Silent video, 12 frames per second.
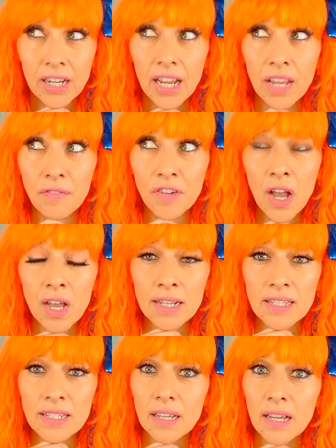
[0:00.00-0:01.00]
If
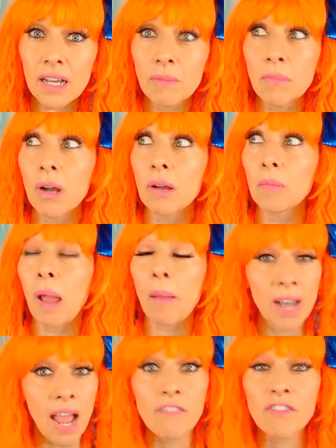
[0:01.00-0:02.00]
not, I'm
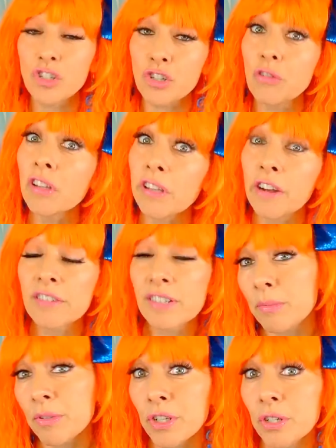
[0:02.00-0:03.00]
going to have to show the letter
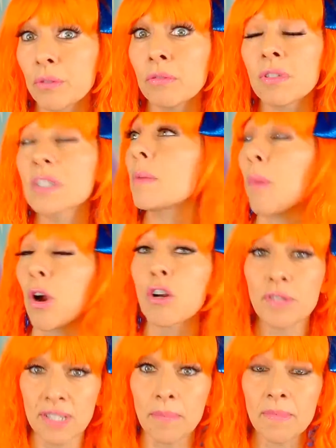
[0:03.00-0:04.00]
W
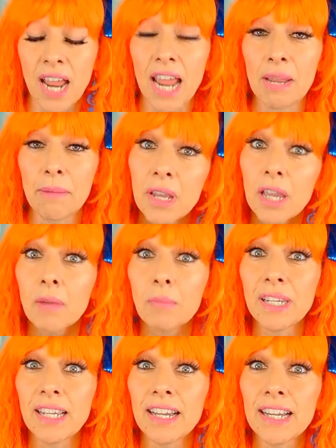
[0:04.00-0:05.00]
tomorrow sometime,
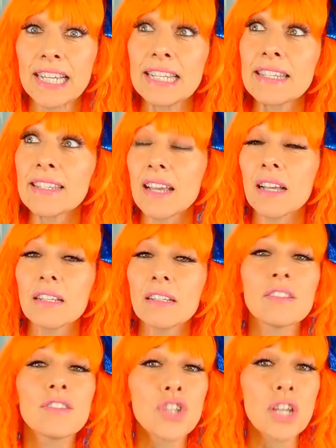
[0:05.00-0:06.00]
because
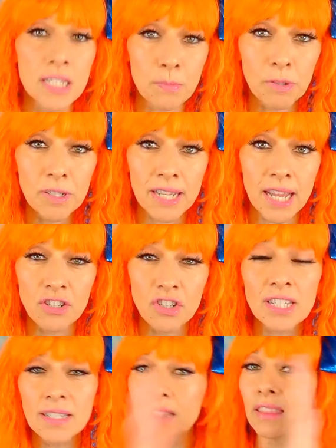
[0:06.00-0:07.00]

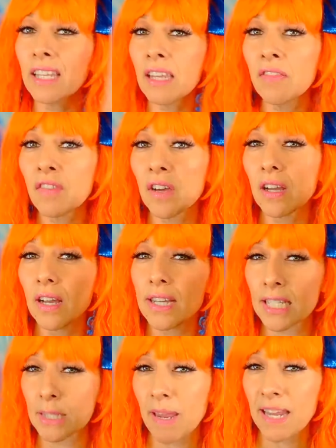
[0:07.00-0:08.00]
just leave a
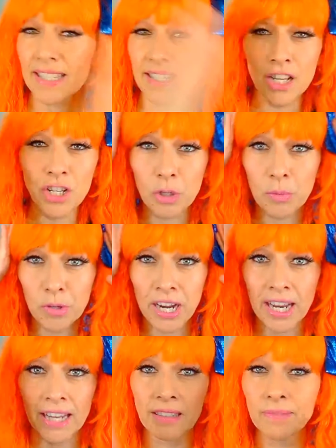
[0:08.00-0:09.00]
space in your
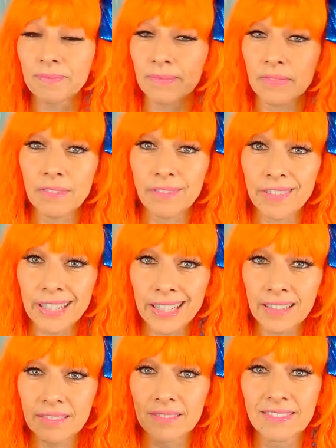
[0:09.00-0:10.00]
brain.
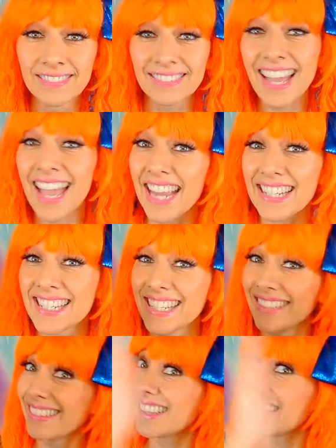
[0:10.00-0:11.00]
V,
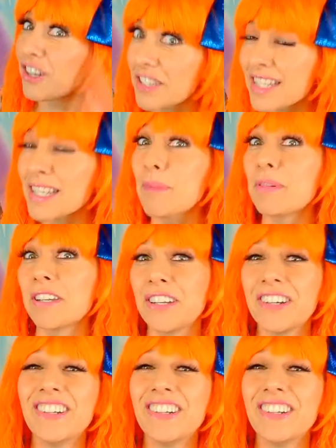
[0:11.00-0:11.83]
X, there's a W.